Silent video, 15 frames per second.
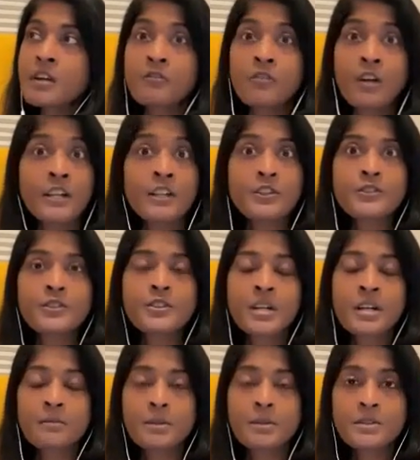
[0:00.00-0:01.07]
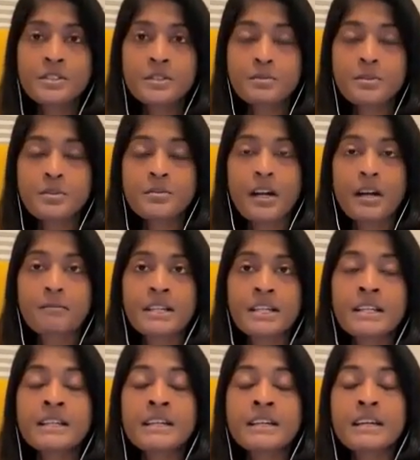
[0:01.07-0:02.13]
run it through your computer
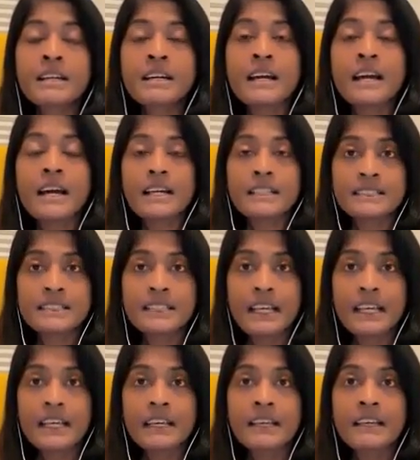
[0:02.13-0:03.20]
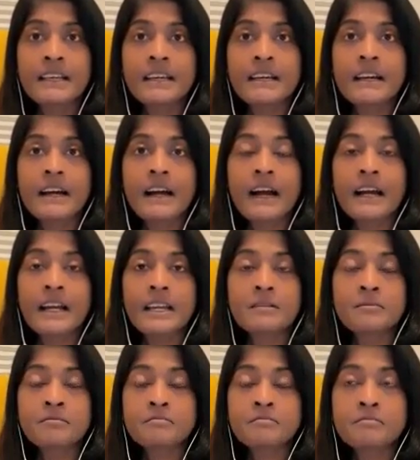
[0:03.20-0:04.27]
programming and say, I
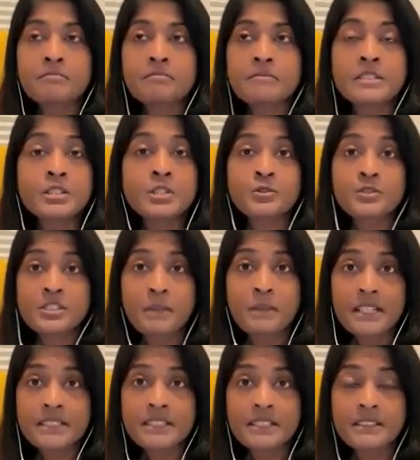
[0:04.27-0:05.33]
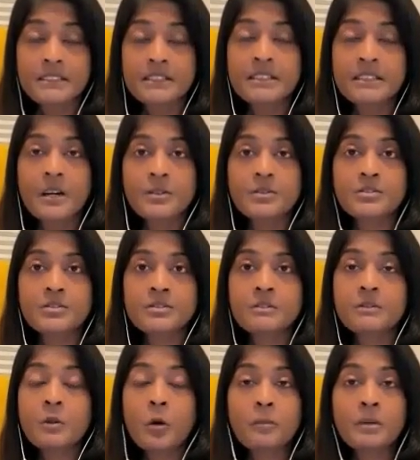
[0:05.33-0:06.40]
am disrespected in this house.
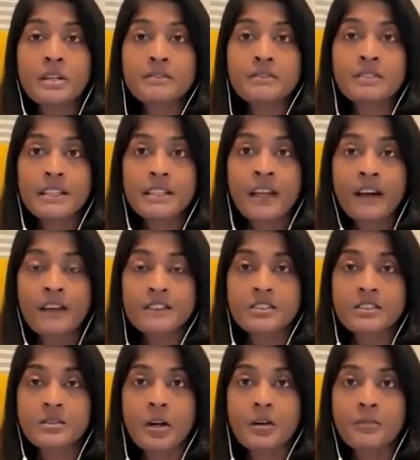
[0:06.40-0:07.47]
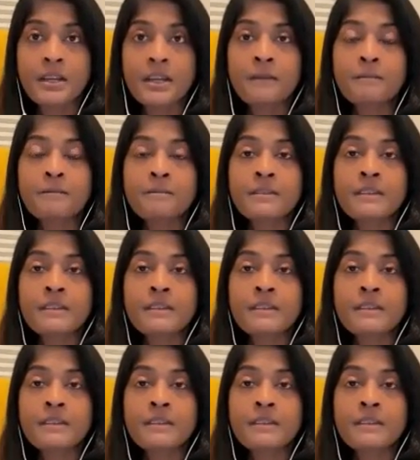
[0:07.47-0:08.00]
Nobody really cares about me.